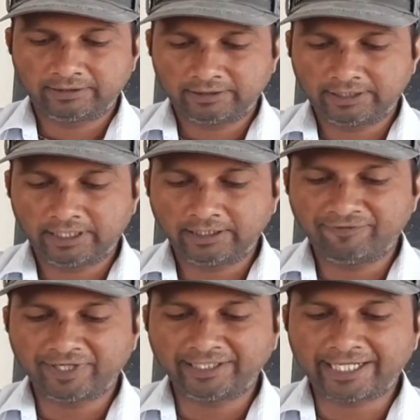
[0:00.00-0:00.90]
the
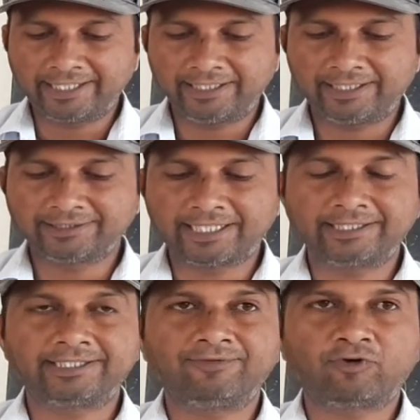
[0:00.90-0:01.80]
different articles
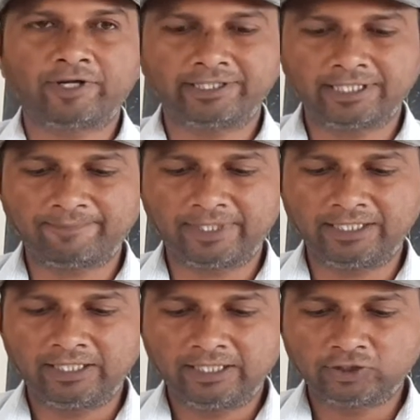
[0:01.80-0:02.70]
are seen. For
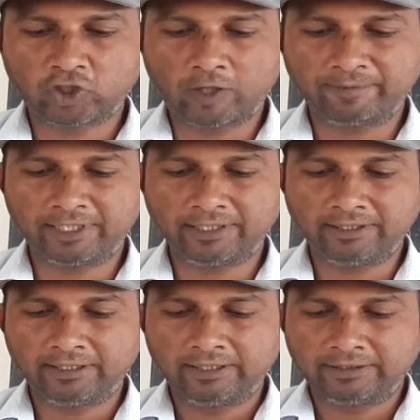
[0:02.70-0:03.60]
example,
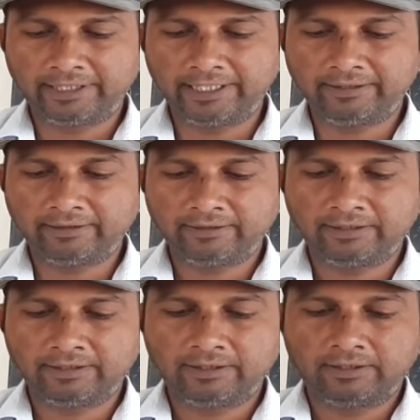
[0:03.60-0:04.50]
sharpener,
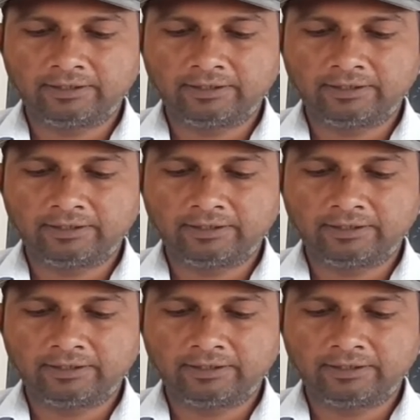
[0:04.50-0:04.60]
then